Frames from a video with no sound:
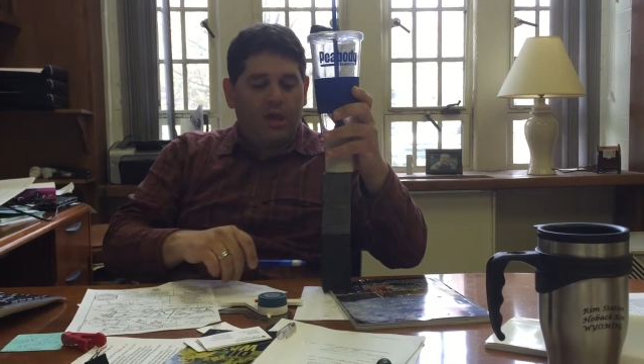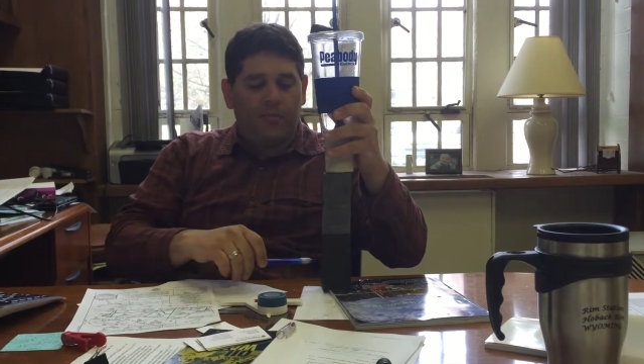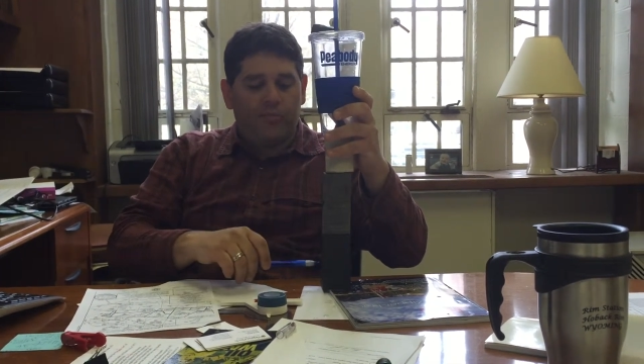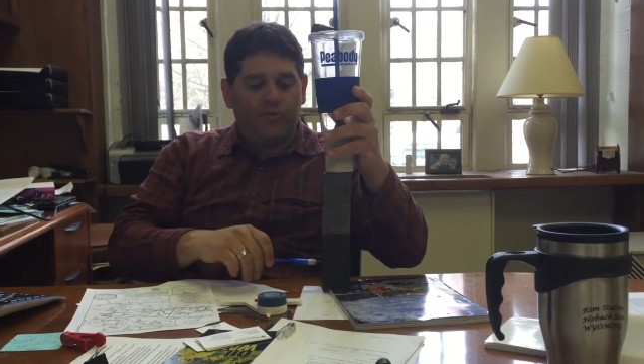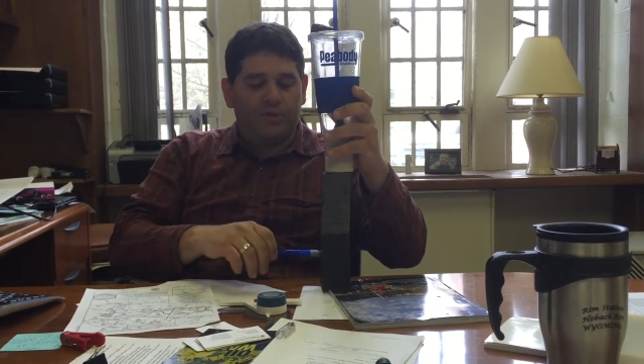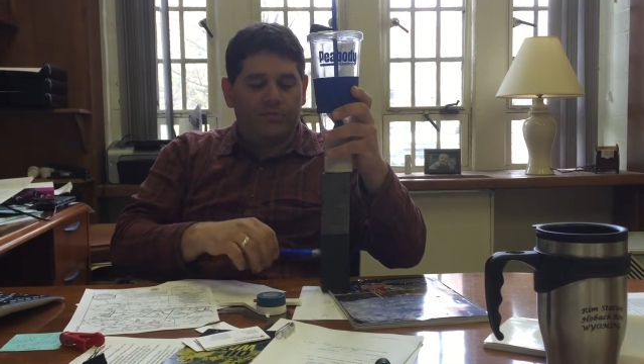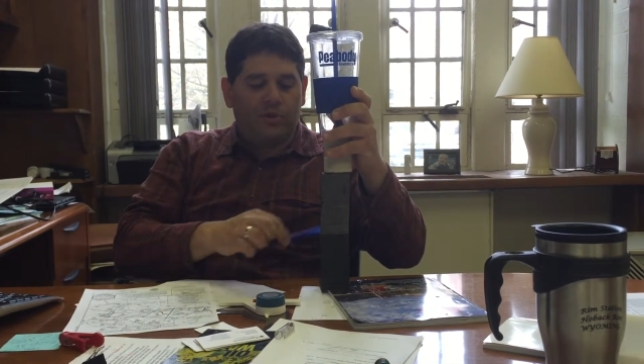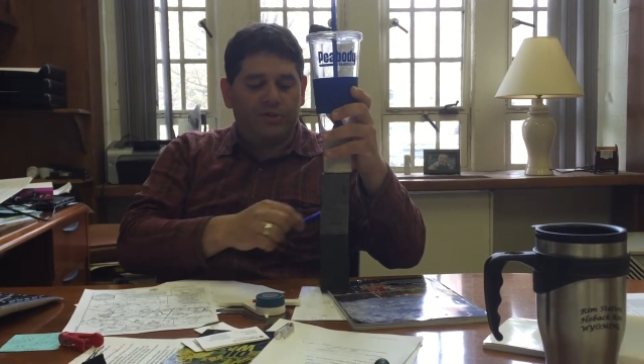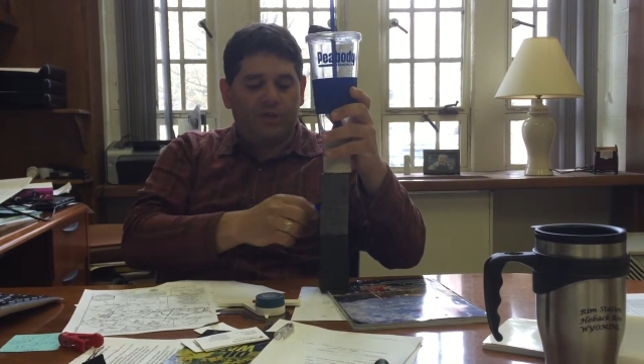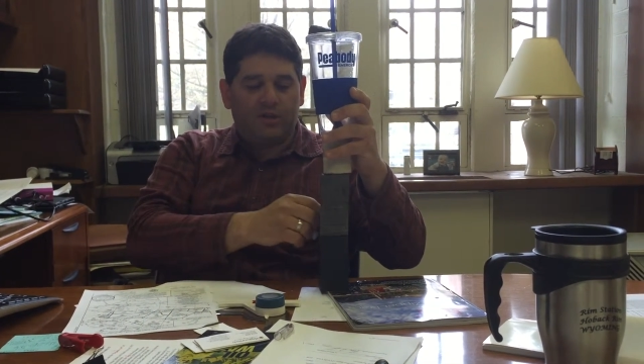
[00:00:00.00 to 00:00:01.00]
come through this
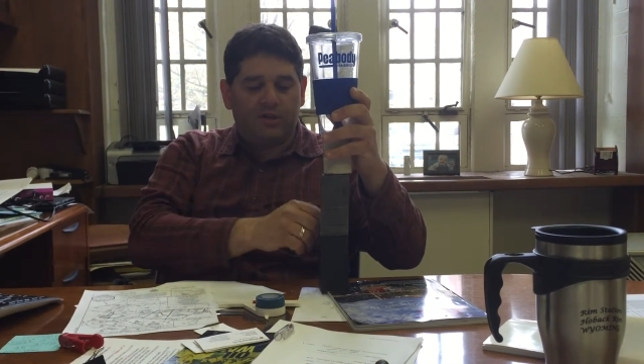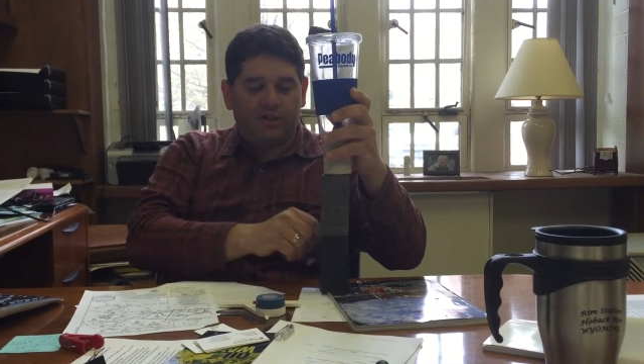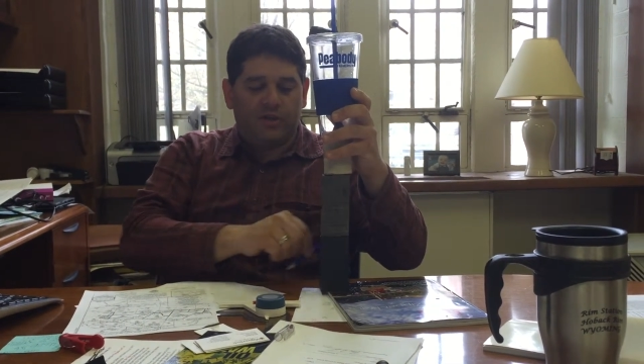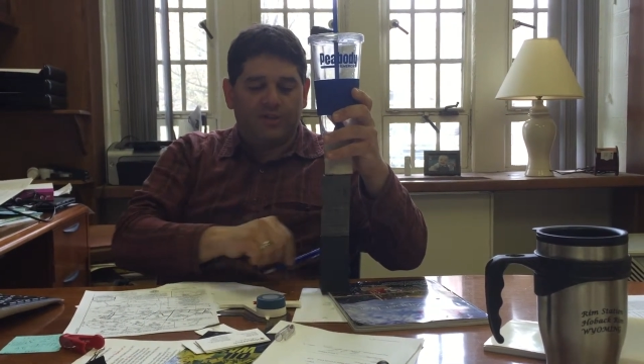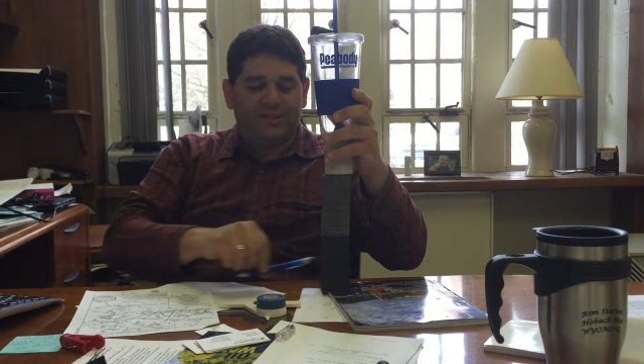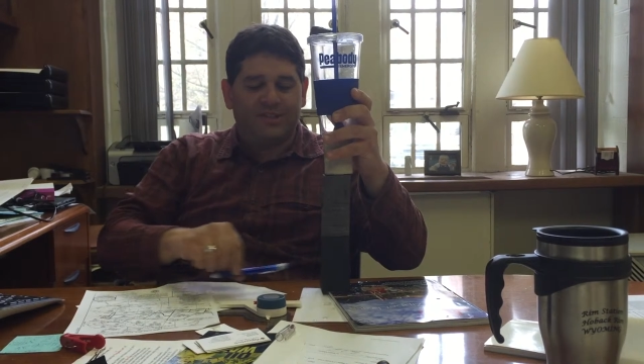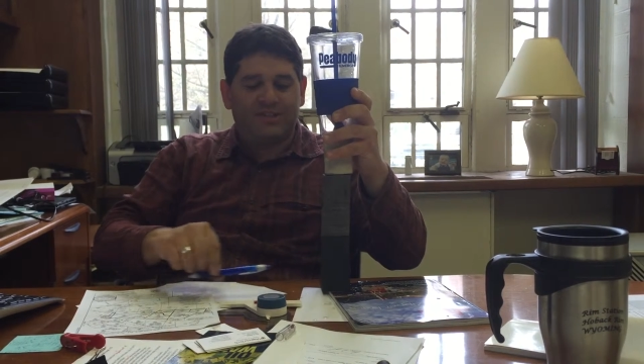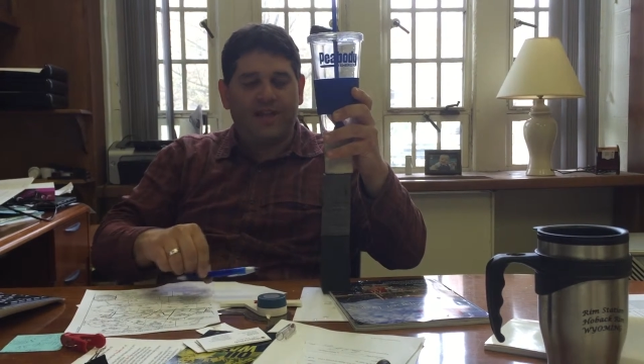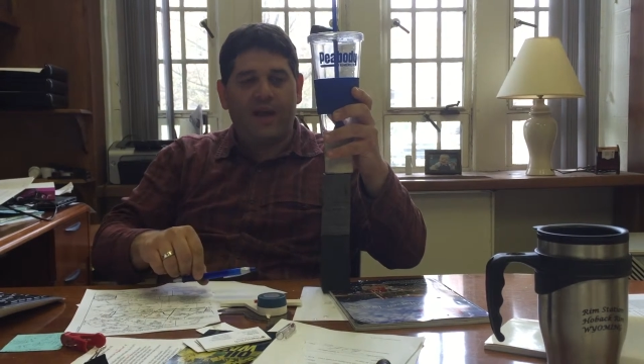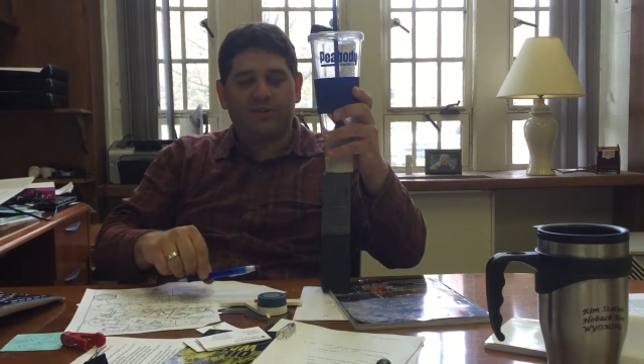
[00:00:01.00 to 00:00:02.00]
Marcellus shell. It's
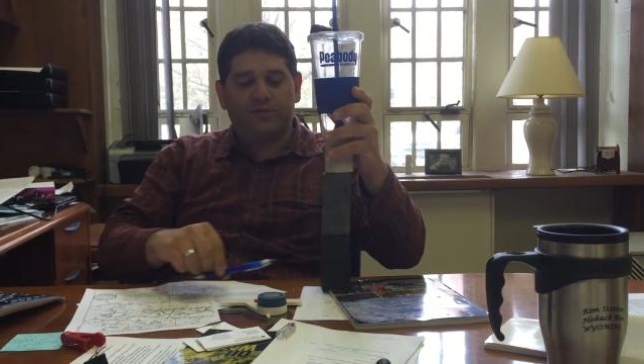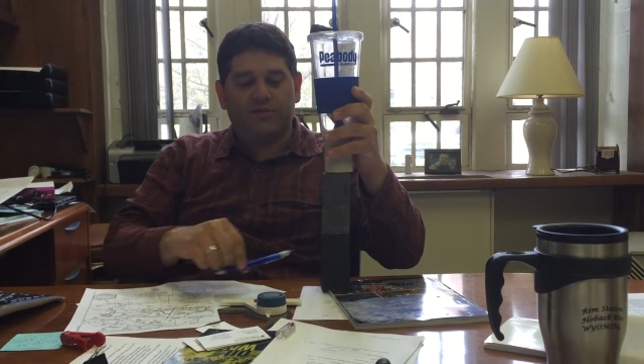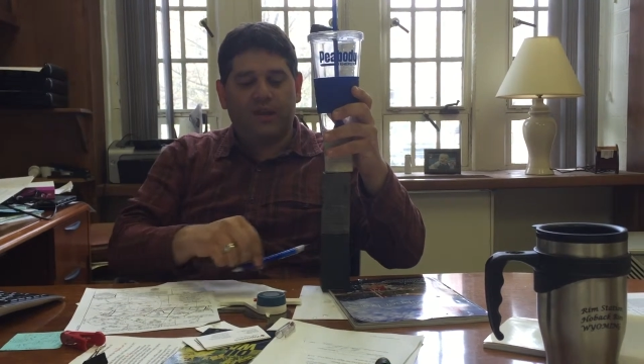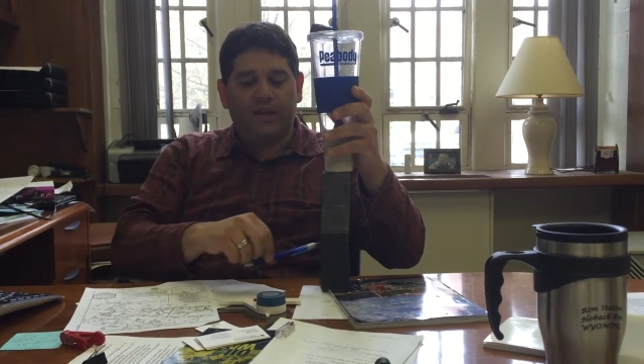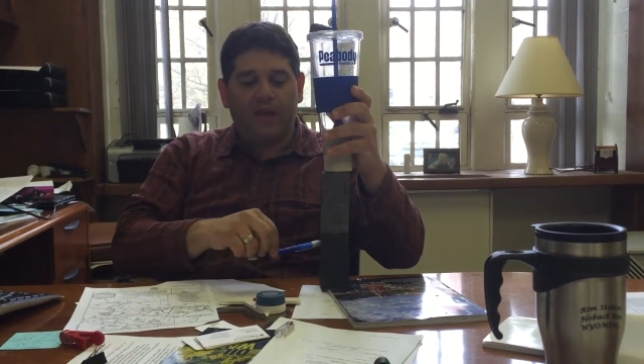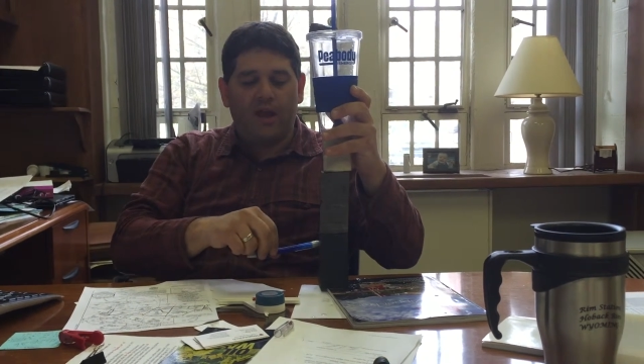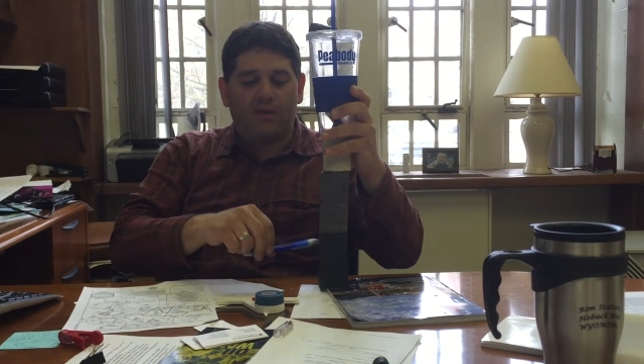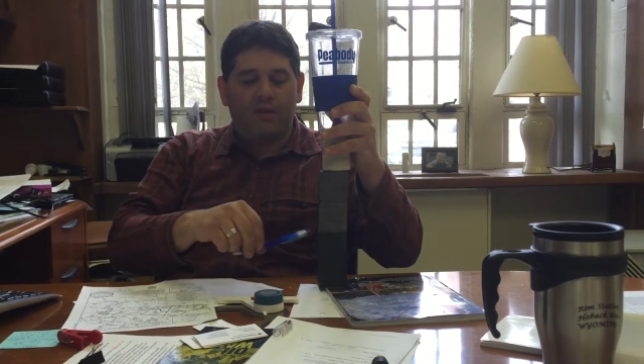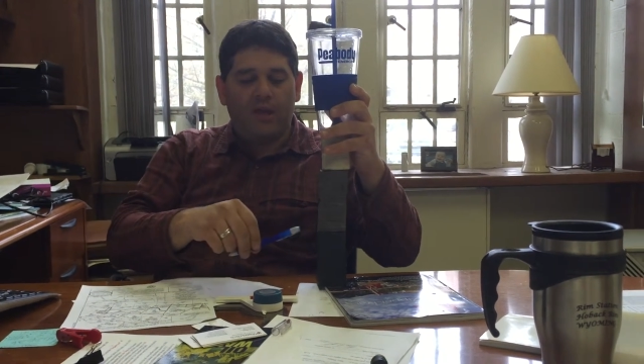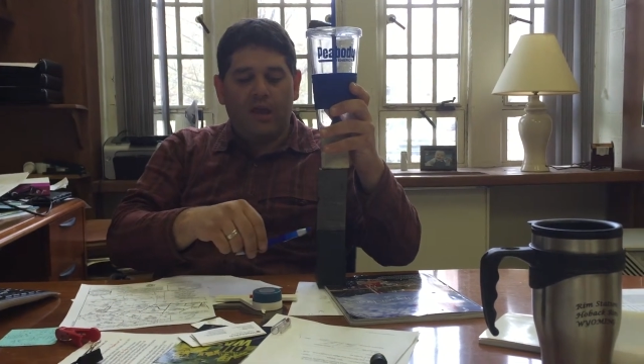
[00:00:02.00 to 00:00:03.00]
6,000 feet down.